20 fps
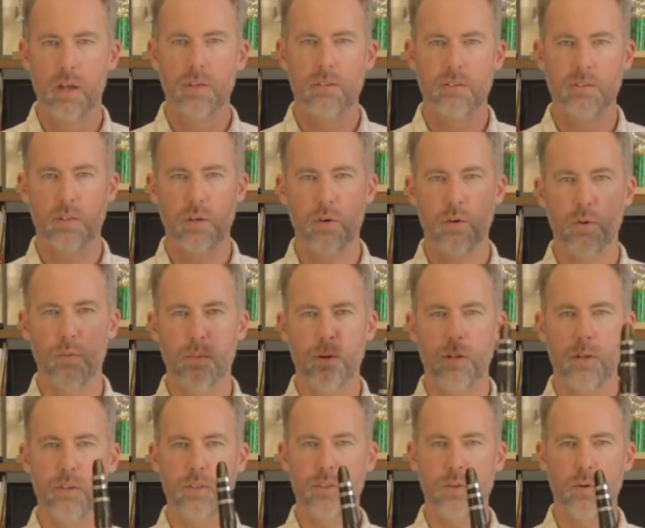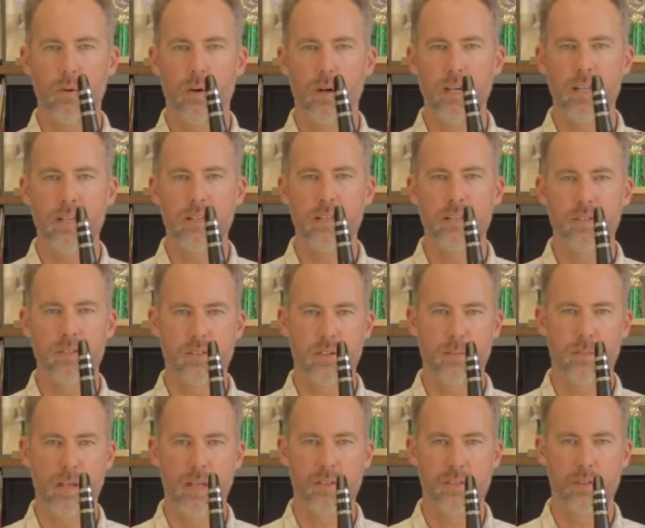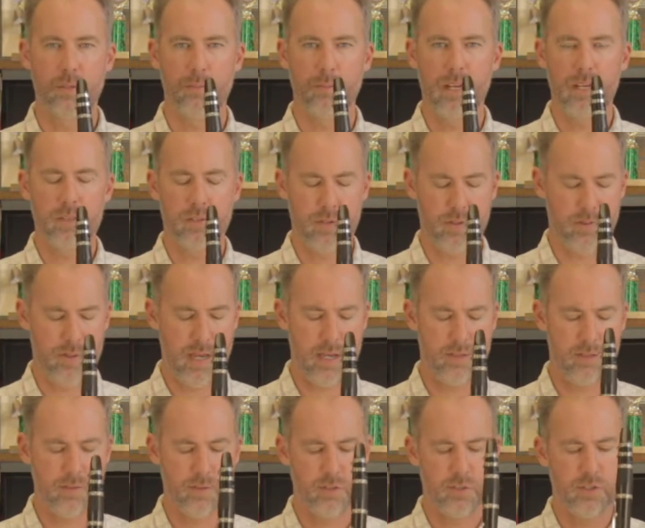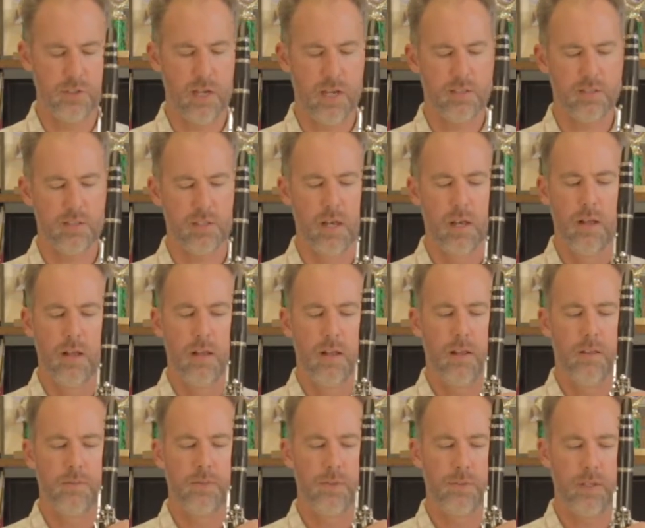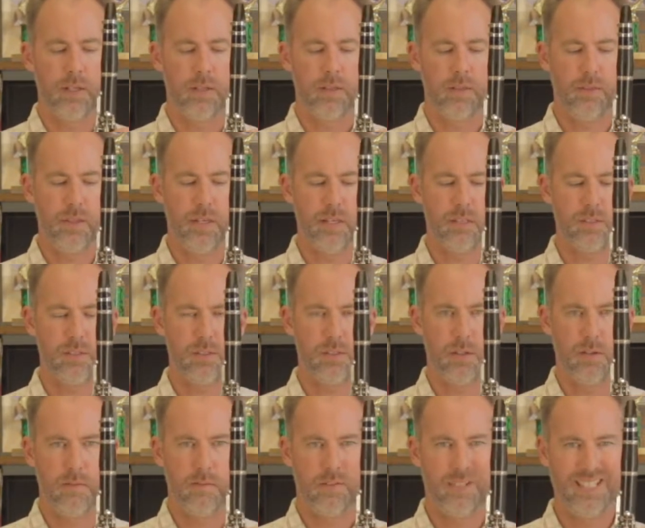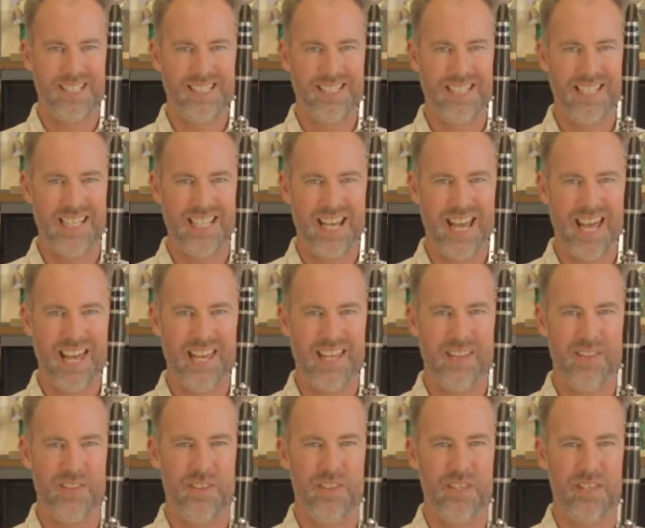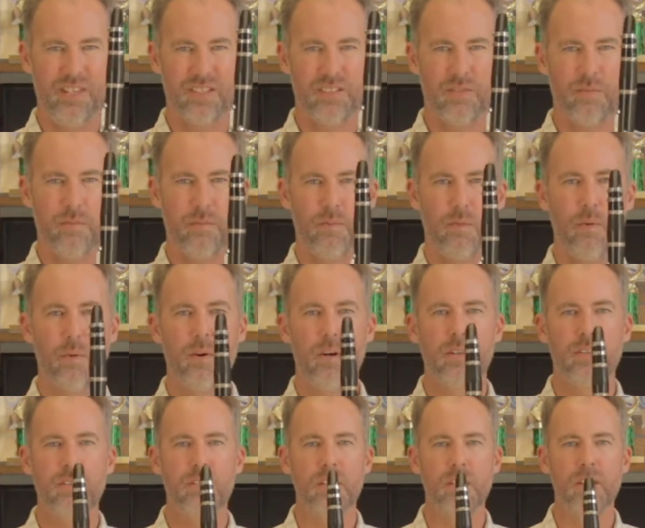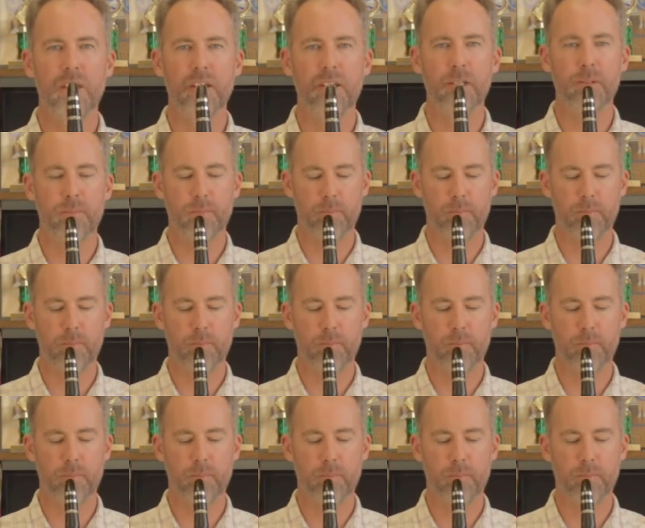so will your instrument. So make sure that you're just doing this for C and this for D.